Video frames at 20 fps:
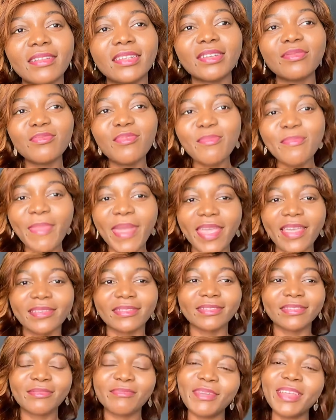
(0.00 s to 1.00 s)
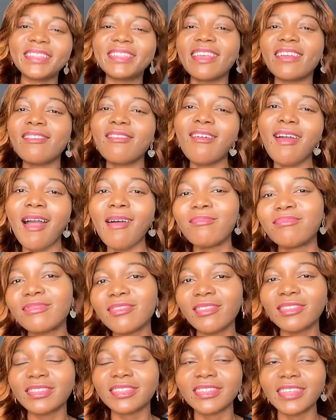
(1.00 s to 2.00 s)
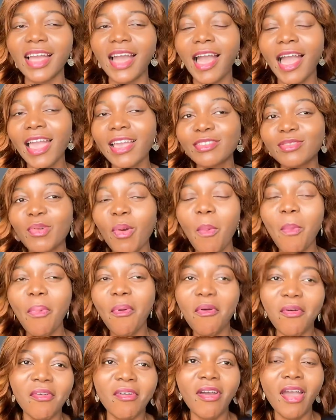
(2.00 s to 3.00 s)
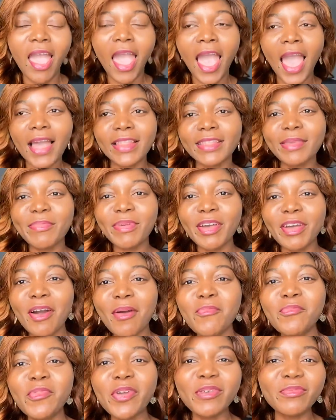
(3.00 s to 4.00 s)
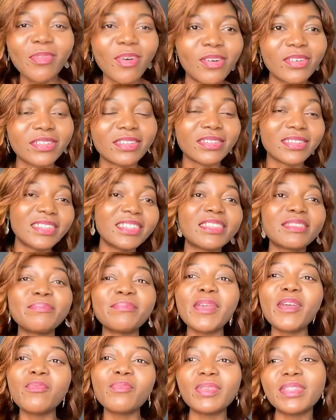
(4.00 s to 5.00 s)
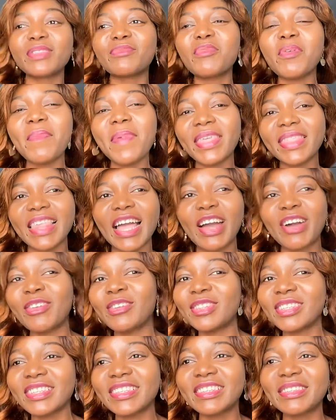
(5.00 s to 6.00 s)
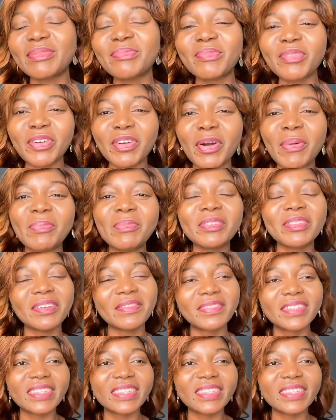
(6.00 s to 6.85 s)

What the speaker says: The women, when they go abroad, their eyes open. They become wayward. It's women that causes the breakup most of the